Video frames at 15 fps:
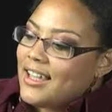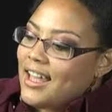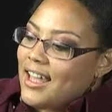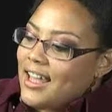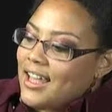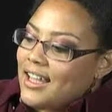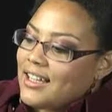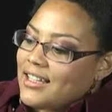
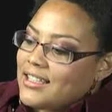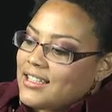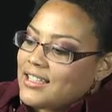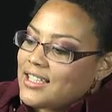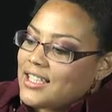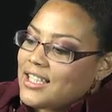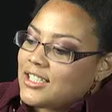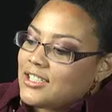and
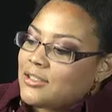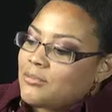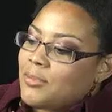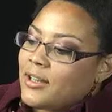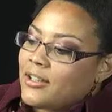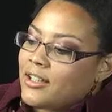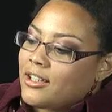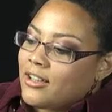he had just
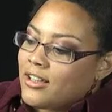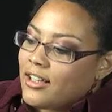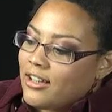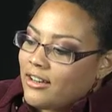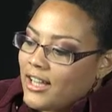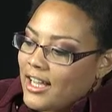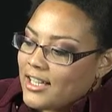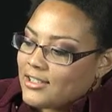barely gotten
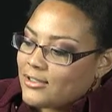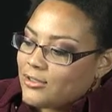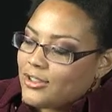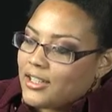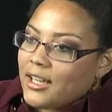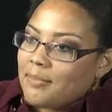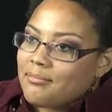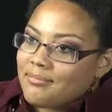out of high school
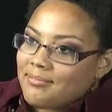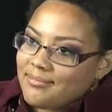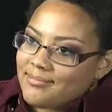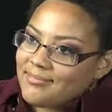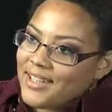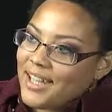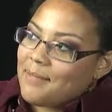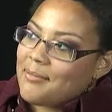and
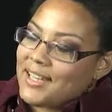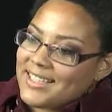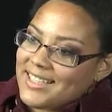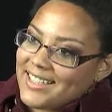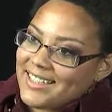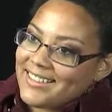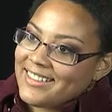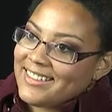I'm
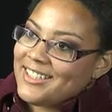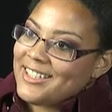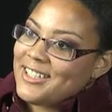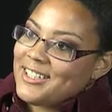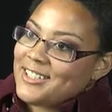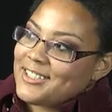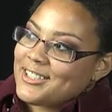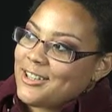18.
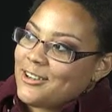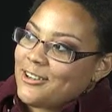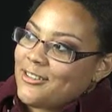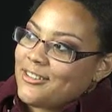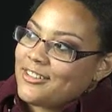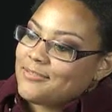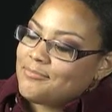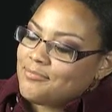
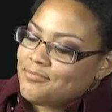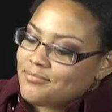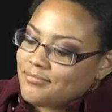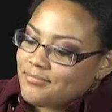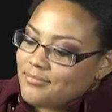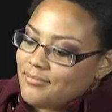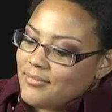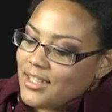So
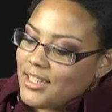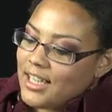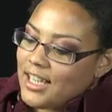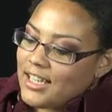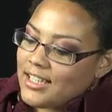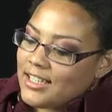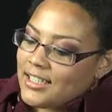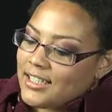
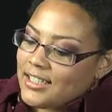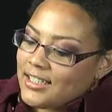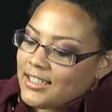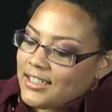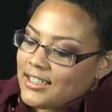he